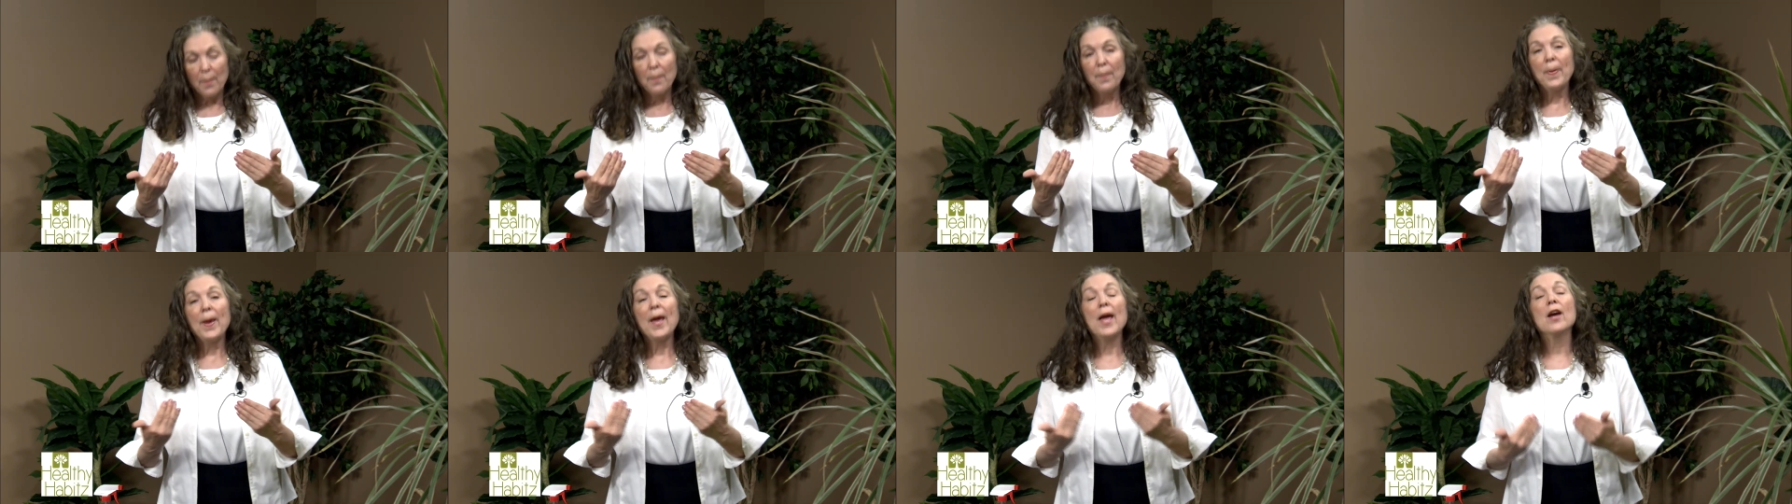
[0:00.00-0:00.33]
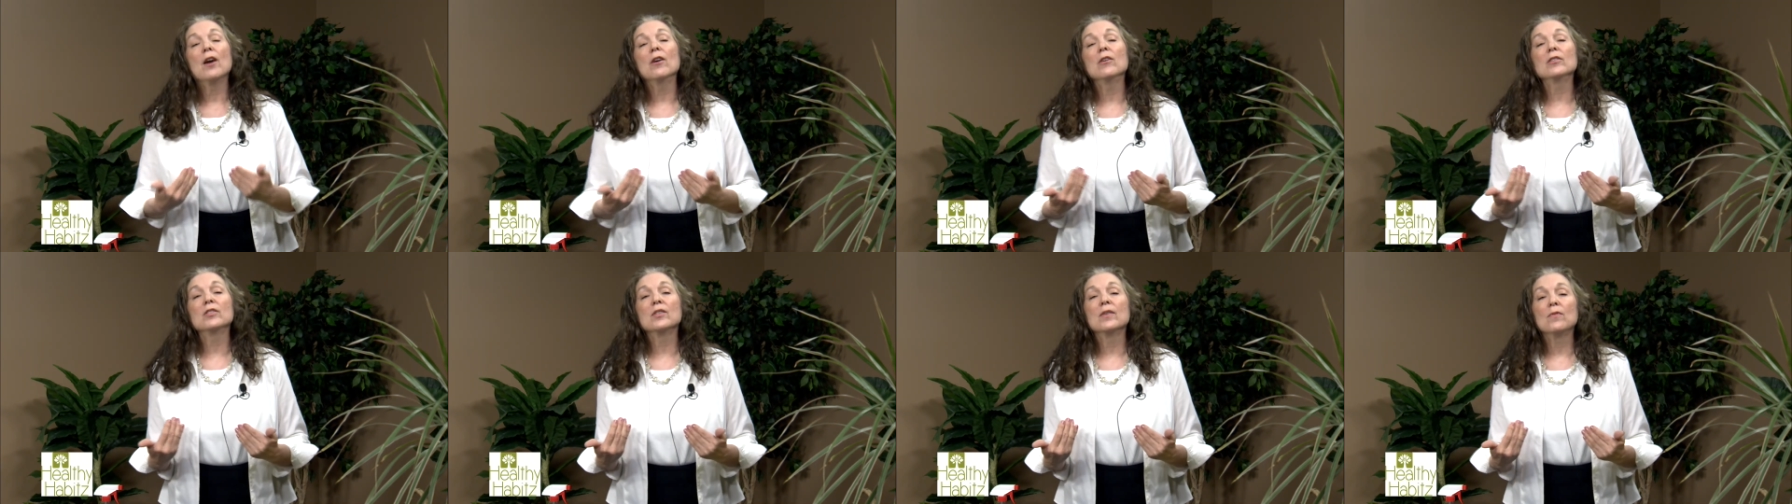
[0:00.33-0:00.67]

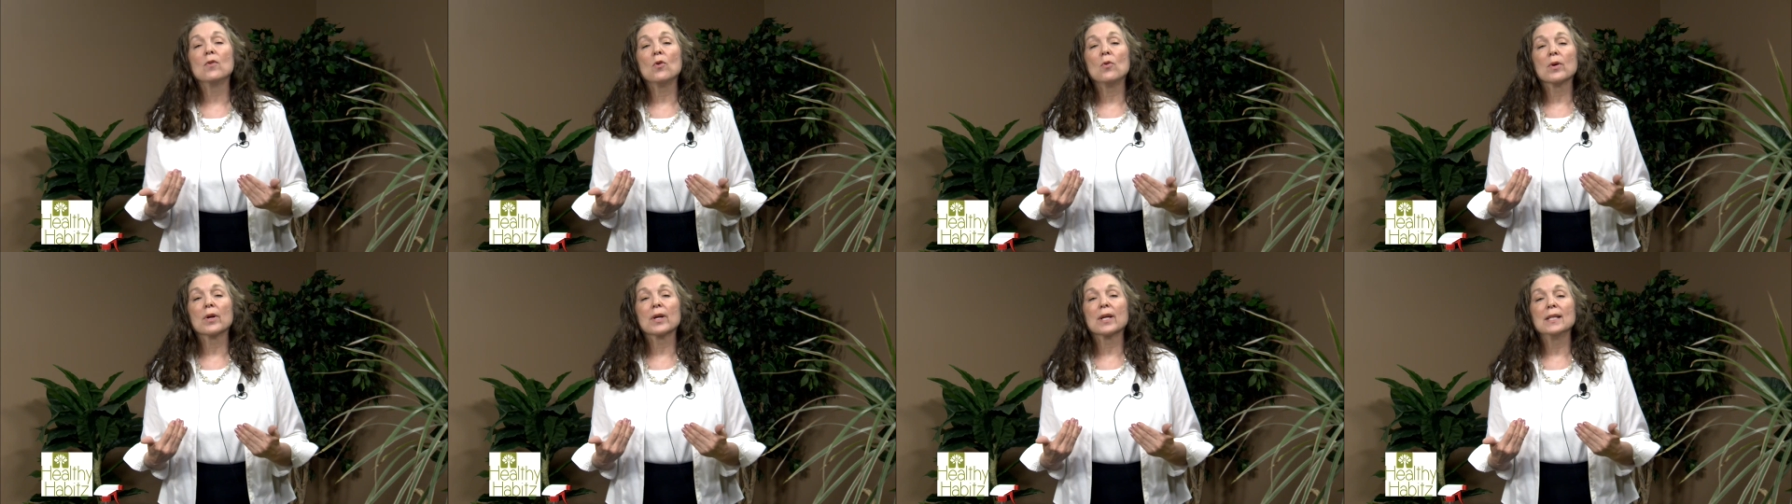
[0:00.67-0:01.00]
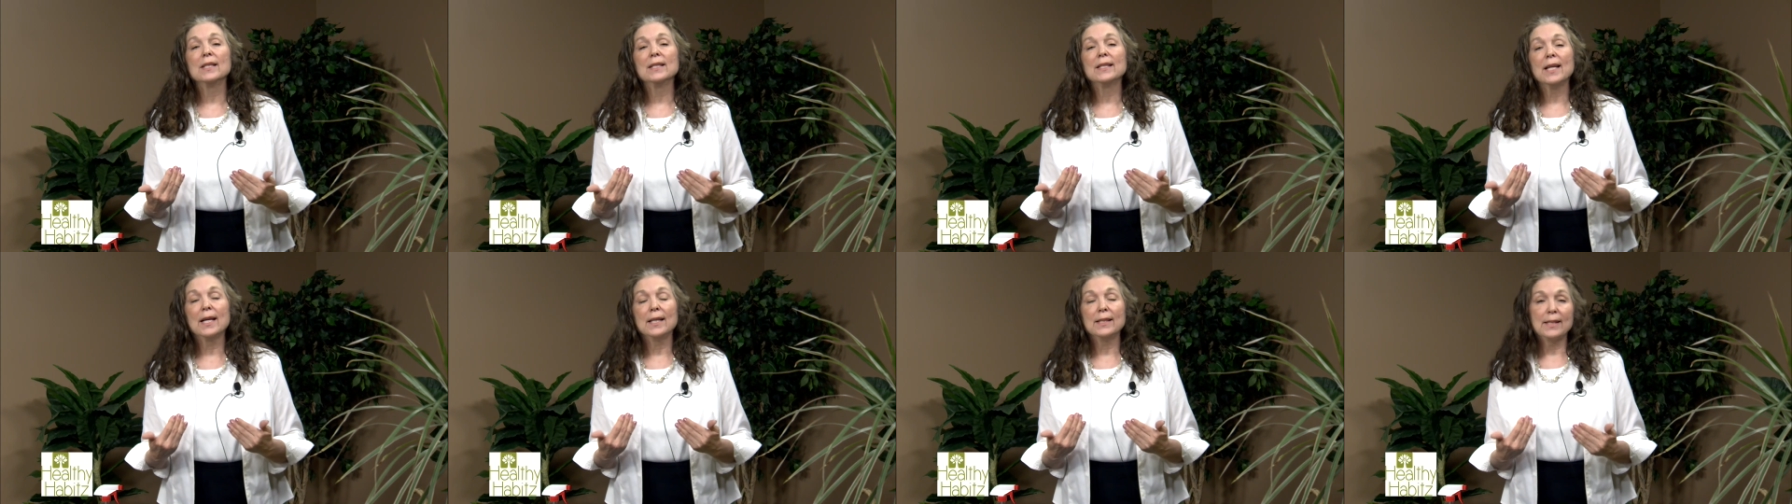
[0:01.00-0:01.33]
pairs of
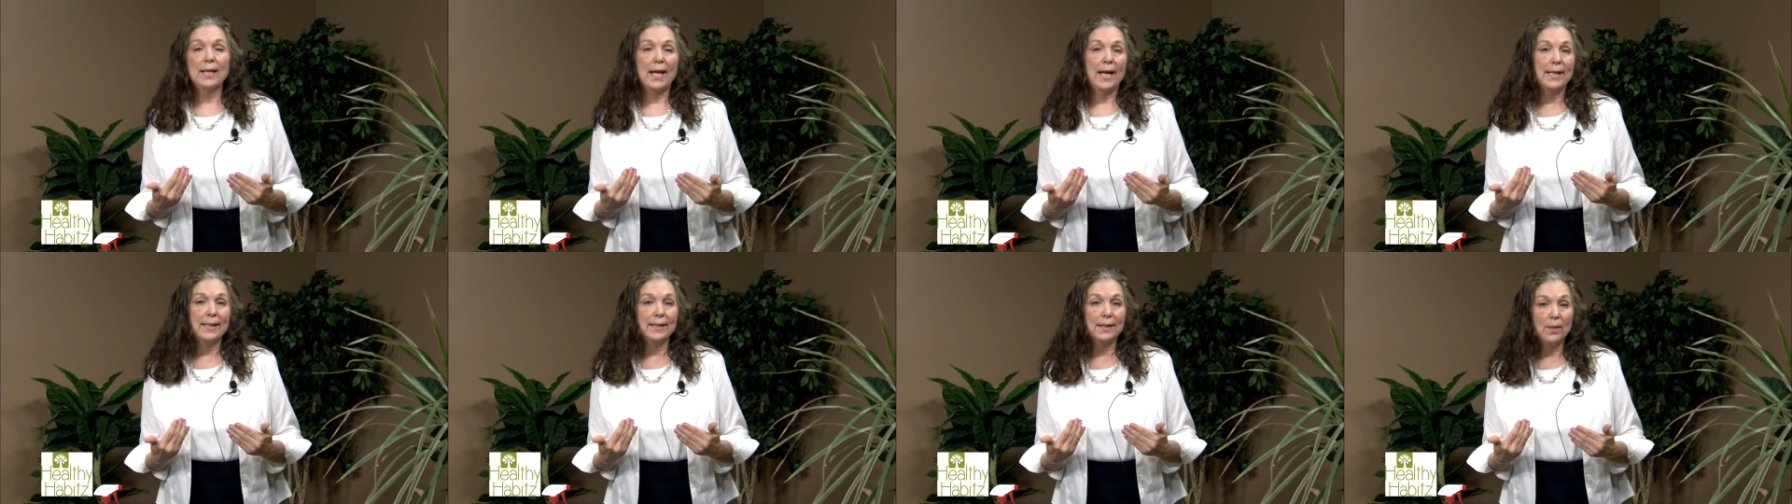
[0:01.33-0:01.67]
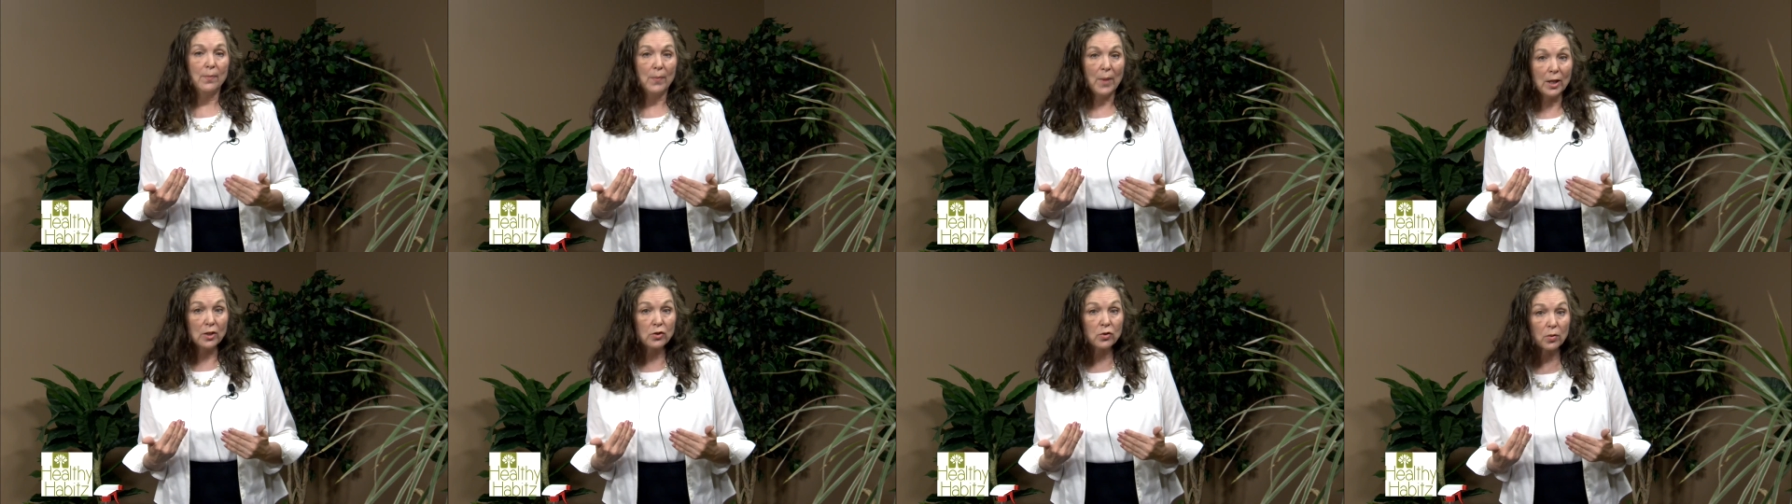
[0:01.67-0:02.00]
organs that's
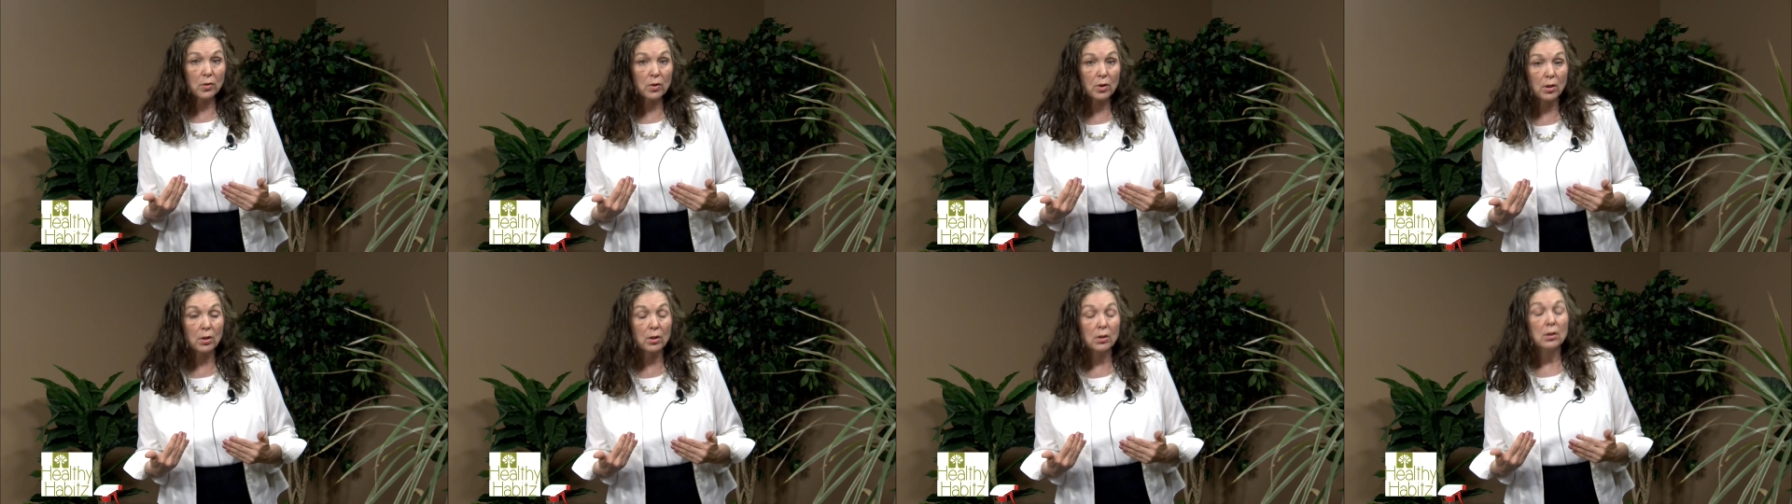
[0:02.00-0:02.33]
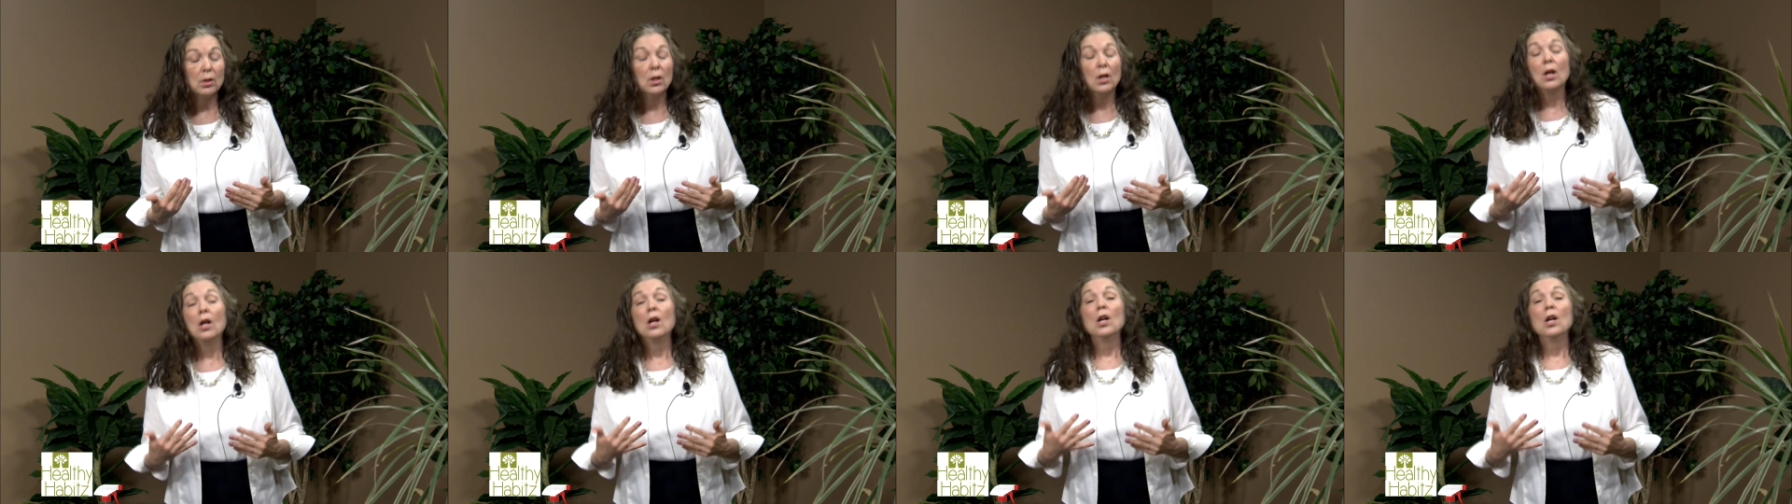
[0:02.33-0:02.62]
asymmetrical.